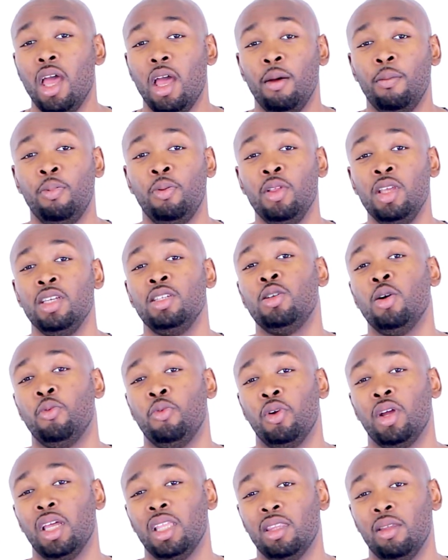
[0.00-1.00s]
and please don't
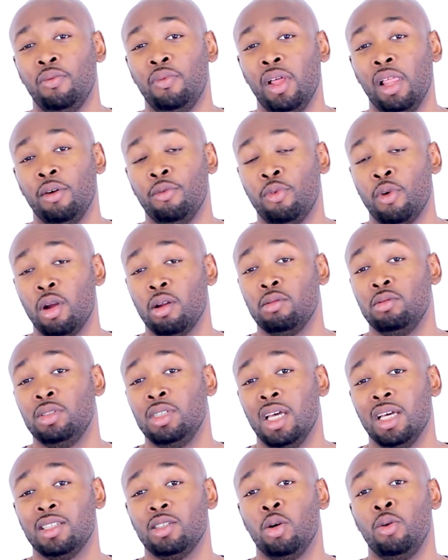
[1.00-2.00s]
forget to follow
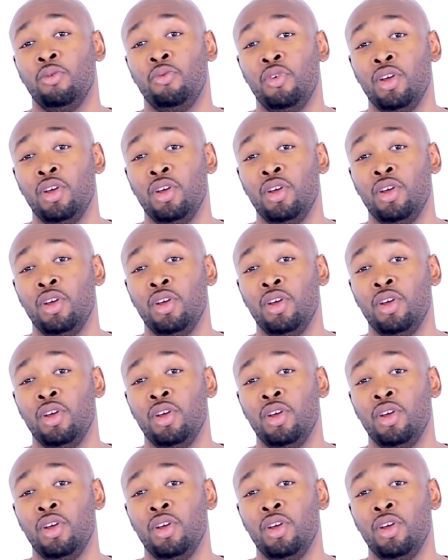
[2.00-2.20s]
FragranceX on